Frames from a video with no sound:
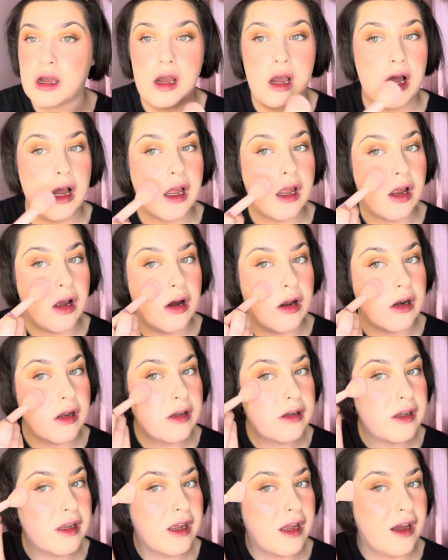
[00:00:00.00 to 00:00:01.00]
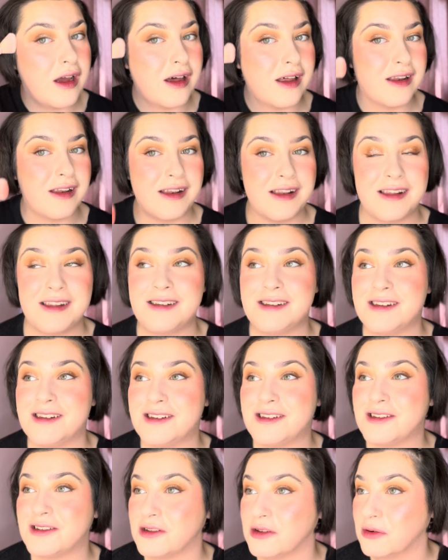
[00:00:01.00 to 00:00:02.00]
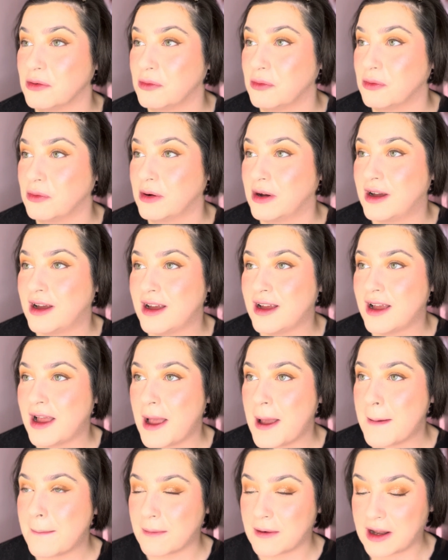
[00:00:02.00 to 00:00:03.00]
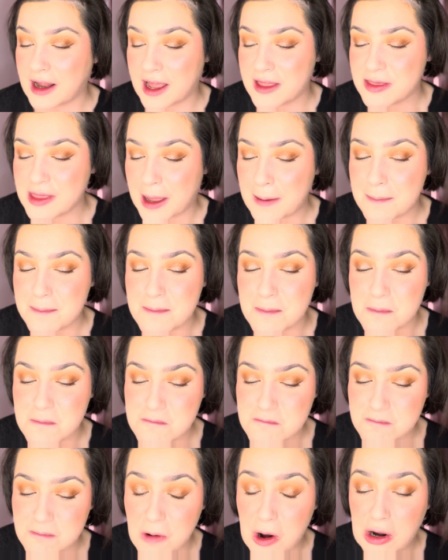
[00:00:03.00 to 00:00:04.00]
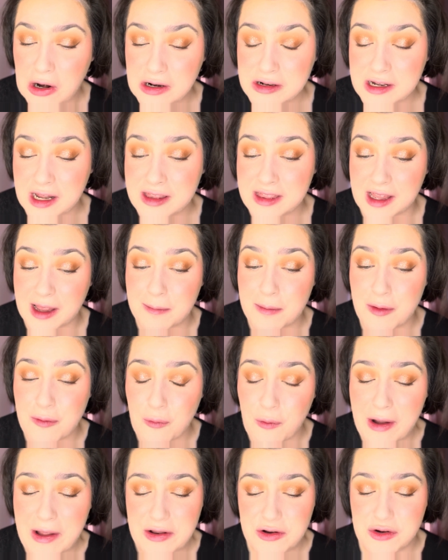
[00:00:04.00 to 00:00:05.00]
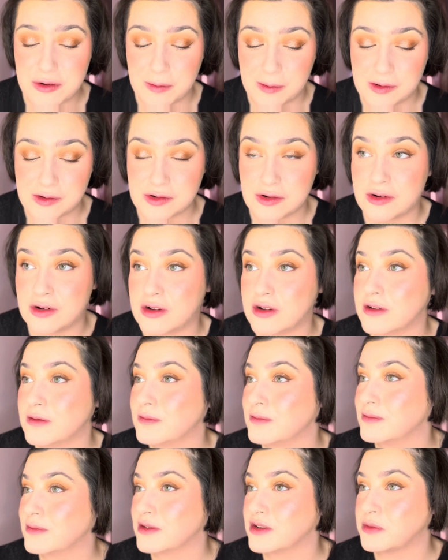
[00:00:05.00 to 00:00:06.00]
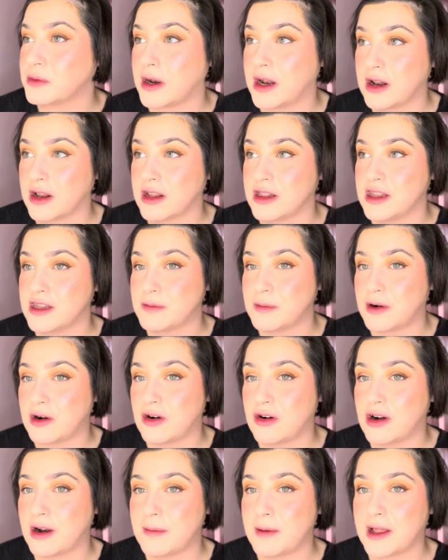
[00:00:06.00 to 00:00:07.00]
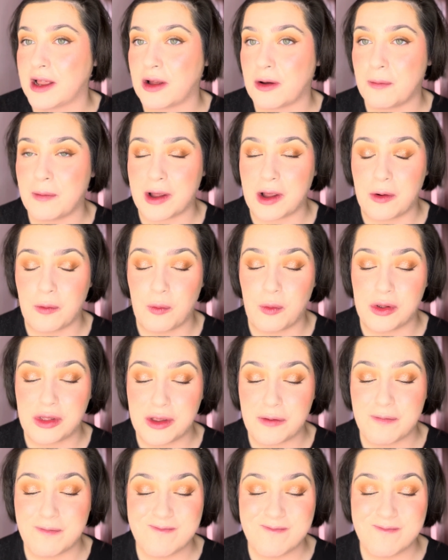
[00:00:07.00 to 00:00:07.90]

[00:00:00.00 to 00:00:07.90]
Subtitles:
Like, I honestly can't. This is so pretty. I honestly, I think I put way too much on, because when I look in this mirror, I'm like, oh my god, what the.